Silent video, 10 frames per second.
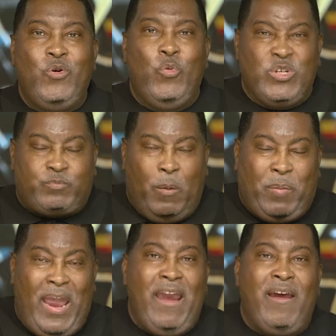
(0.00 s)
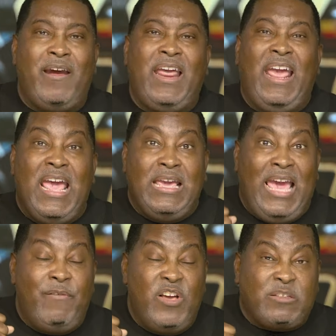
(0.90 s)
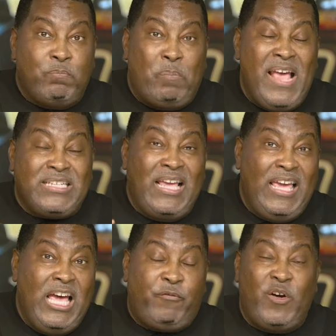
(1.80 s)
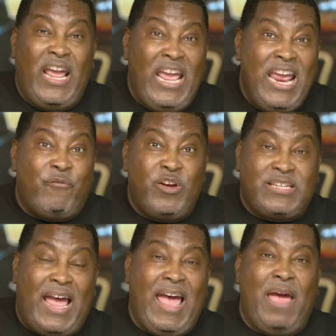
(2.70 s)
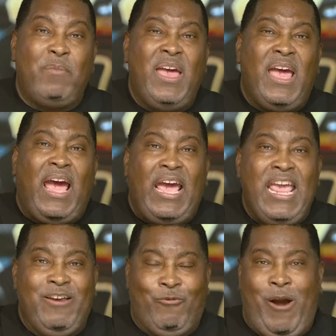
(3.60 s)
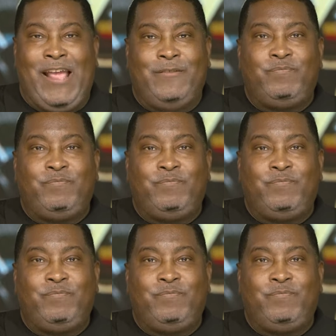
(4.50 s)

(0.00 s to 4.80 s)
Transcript: was prepared and gave his best effort every time, ate right,